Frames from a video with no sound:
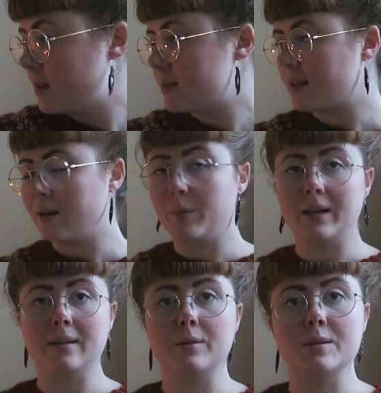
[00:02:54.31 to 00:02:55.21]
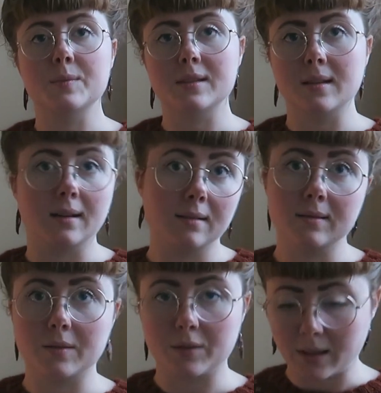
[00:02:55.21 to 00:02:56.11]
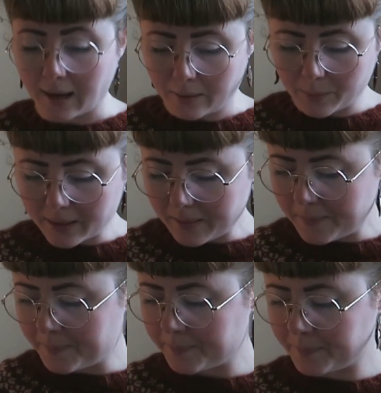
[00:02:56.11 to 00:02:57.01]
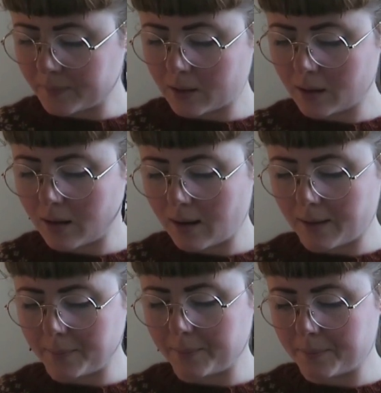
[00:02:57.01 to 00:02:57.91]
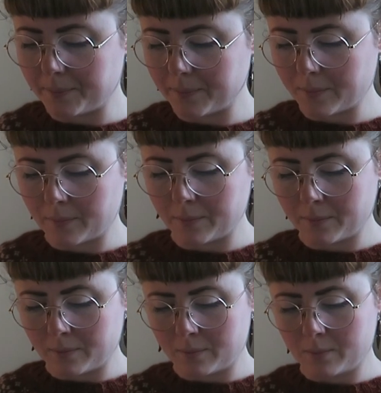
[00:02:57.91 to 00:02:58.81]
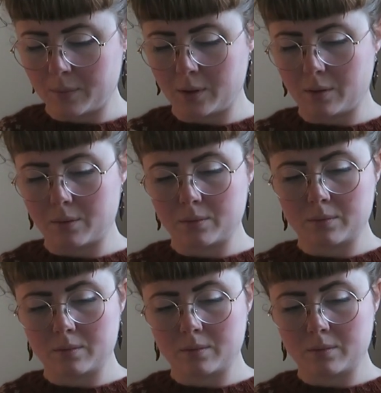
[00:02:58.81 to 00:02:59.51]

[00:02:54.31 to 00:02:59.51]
celebrating Christmas in a different kind of way. But you know,